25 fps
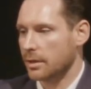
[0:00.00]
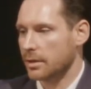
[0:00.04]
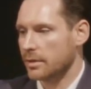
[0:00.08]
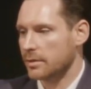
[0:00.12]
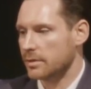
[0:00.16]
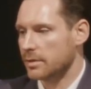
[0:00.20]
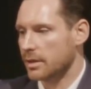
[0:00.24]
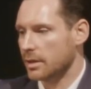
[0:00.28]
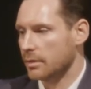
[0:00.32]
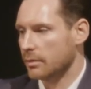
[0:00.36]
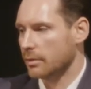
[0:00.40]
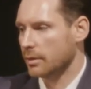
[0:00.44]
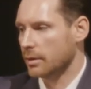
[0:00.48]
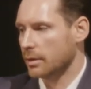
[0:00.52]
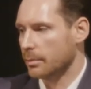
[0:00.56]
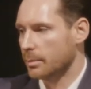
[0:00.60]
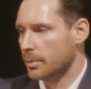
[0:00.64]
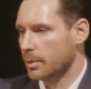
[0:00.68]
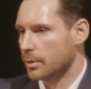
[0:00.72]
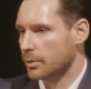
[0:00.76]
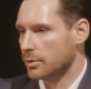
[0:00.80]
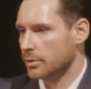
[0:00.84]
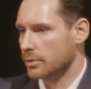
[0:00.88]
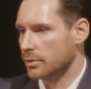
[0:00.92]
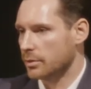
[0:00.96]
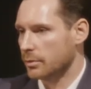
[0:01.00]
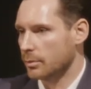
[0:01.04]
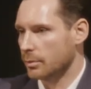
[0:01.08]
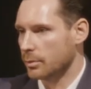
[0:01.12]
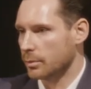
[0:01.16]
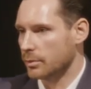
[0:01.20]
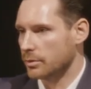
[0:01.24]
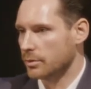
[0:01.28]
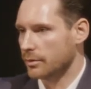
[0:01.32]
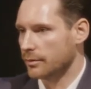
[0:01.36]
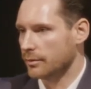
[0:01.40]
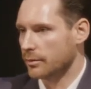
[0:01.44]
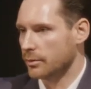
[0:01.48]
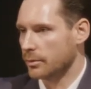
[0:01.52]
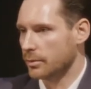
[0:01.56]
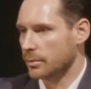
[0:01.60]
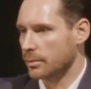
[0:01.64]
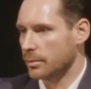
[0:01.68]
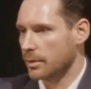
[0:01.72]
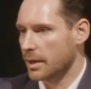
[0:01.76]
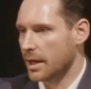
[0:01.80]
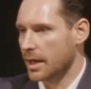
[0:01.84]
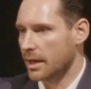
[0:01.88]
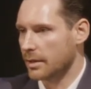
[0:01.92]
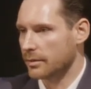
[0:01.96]
considering the push towards
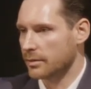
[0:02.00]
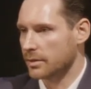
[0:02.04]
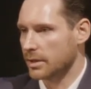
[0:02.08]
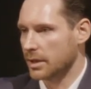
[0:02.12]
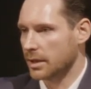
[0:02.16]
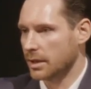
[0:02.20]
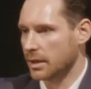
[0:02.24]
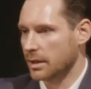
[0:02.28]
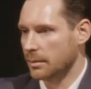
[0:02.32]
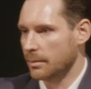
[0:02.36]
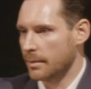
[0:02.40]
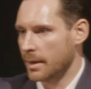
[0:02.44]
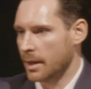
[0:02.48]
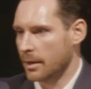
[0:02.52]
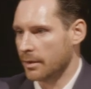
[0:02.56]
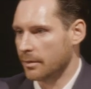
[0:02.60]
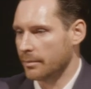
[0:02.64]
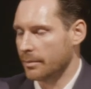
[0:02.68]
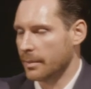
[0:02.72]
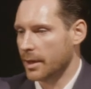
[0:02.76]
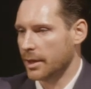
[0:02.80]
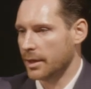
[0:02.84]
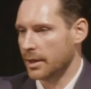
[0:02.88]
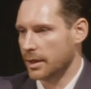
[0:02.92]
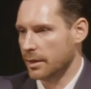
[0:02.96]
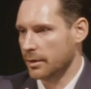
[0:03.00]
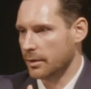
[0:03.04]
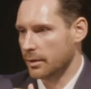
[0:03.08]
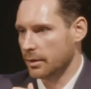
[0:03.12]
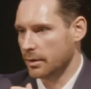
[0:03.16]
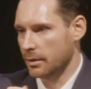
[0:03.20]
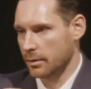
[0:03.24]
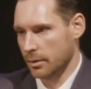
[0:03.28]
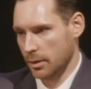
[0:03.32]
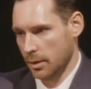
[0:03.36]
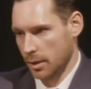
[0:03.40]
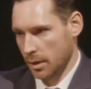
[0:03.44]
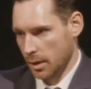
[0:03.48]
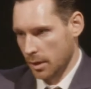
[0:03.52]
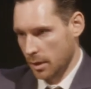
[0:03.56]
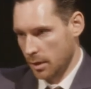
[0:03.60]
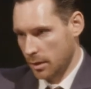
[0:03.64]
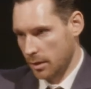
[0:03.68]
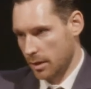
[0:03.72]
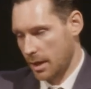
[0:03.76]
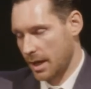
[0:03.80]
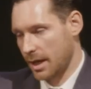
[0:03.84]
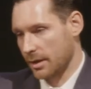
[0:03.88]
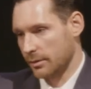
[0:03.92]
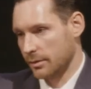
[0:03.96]
affordable housing and the amount of money that
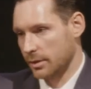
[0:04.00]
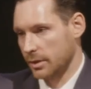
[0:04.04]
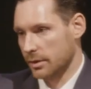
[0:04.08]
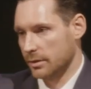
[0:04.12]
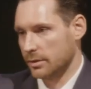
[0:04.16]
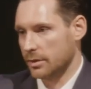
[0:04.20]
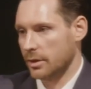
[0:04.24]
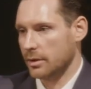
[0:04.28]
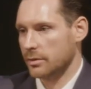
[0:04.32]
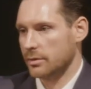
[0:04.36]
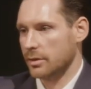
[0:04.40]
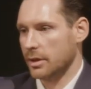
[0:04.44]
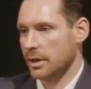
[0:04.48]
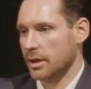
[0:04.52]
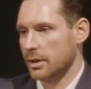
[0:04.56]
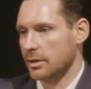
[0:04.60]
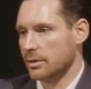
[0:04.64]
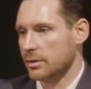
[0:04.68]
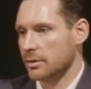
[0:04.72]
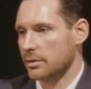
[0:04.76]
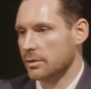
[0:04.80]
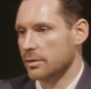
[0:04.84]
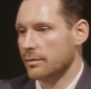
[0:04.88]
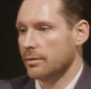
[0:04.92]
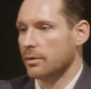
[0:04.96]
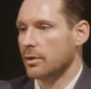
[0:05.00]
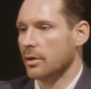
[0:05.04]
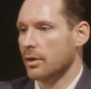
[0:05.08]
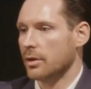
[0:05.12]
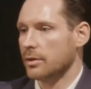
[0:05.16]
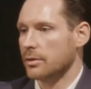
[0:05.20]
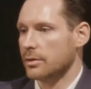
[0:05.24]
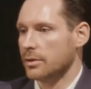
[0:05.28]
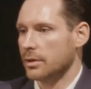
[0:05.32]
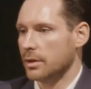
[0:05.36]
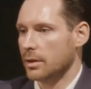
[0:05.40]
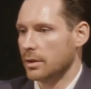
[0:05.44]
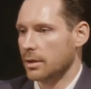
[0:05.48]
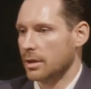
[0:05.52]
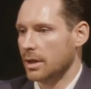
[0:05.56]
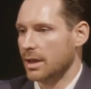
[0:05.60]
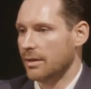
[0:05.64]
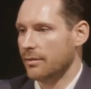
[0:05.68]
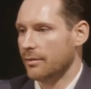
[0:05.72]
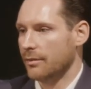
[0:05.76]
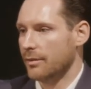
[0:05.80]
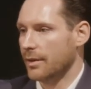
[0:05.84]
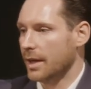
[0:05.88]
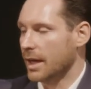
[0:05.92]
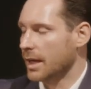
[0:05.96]
the housing associations have got to
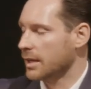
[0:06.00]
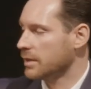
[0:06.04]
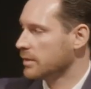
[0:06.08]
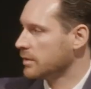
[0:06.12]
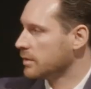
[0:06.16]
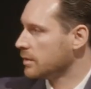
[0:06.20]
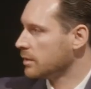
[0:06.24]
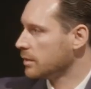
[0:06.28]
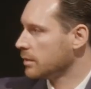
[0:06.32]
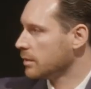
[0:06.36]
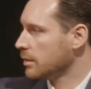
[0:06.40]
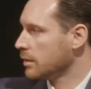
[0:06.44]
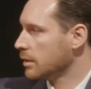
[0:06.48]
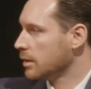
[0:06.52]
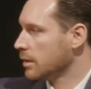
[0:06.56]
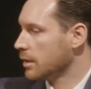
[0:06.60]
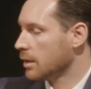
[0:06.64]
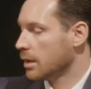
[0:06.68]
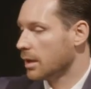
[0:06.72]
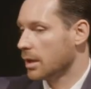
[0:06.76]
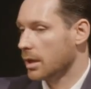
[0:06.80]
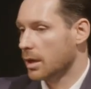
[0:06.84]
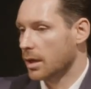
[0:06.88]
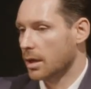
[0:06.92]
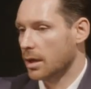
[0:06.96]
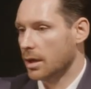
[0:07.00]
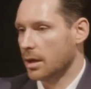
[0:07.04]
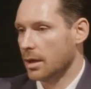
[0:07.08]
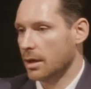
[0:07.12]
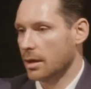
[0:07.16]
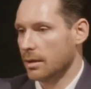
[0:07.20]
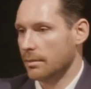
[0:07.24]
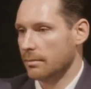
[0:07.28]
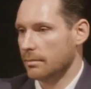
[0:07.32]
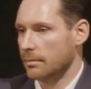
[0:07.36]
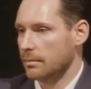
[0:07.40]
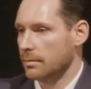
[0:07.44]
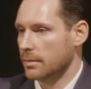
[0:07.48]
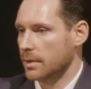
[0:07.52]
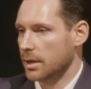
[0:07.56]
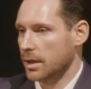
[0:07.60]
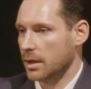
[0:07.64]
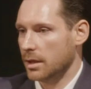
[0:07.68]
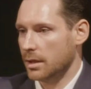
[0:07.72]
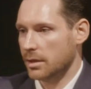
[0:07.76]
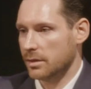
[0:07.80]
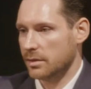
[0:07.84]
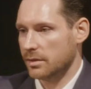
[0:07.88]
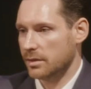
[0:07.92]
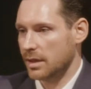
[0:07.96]
invest.
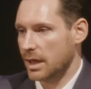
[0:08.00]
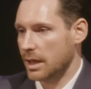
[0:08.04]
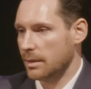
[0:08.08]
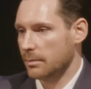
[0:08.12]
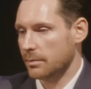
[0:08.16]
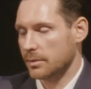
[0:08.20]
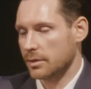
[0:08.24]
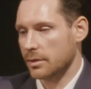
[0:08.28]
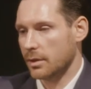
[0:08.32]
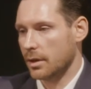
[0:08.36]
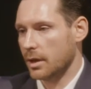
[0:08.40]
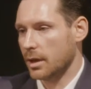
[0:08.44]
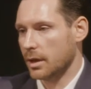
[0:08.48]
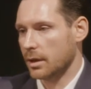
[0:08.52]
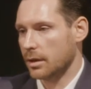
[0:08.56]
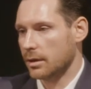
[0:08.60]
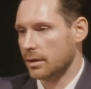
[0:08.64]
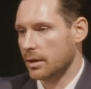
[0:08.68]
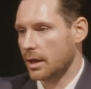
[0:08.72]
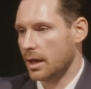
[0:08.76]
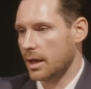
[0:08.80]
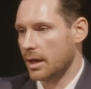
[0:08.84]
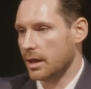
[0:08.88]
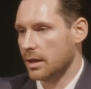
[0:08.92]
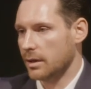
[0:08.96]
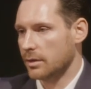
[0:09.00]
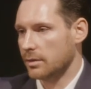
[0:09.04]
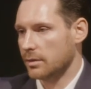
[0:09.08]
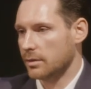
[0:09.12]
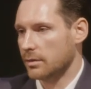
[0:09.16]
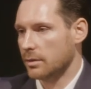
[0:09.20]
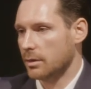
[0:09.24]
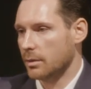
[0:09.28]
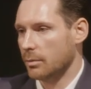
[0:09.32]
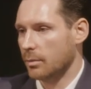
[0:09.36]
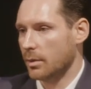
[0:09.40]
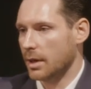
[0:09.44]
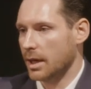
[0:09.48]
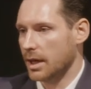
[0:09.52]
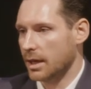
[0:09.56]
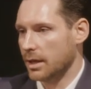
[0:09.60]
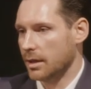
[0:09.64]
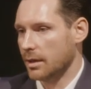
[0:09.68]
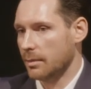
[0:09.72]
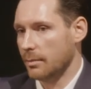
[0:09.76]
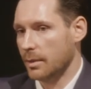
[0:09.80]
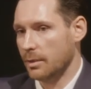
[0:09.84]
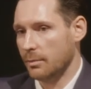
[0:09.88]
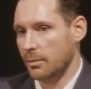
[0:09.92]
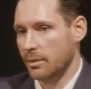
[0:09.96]
It seems like that is the
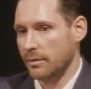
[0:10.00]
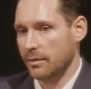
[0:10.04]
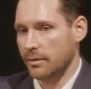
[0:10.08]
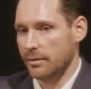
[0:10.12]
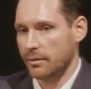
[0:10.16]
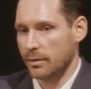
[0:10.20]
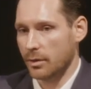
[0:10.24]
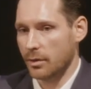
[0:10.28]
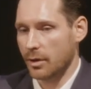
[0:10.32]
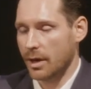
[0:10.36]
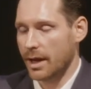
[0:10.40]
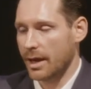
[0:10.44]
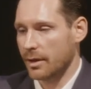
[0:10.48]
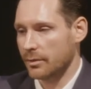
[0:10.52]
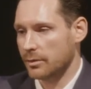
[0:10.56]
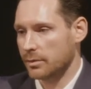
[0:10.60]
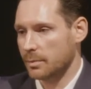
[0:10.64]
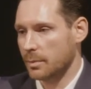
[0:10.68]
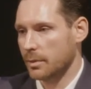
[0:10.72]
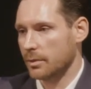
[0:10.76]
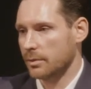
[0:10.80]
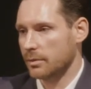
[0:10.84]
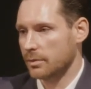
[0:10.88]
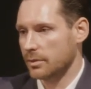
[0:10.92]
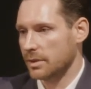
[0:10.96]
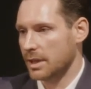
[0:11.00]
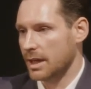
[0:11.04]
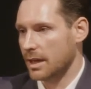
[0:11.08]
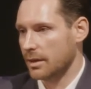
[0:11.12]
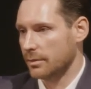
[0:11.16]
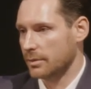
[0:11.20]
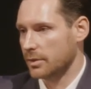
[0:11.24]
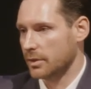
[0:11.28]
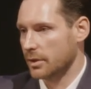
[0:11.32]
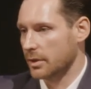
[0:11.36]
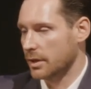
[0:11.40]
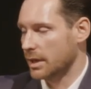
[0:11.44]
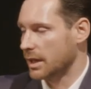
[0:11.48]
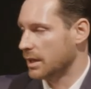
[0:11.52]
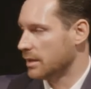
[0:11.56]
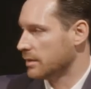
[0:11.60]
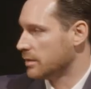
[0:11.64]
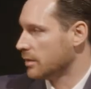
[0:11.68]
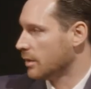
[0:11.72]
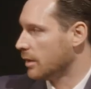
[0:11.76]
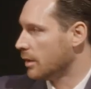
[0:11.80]
way. I mean, we've even got house builders now turning into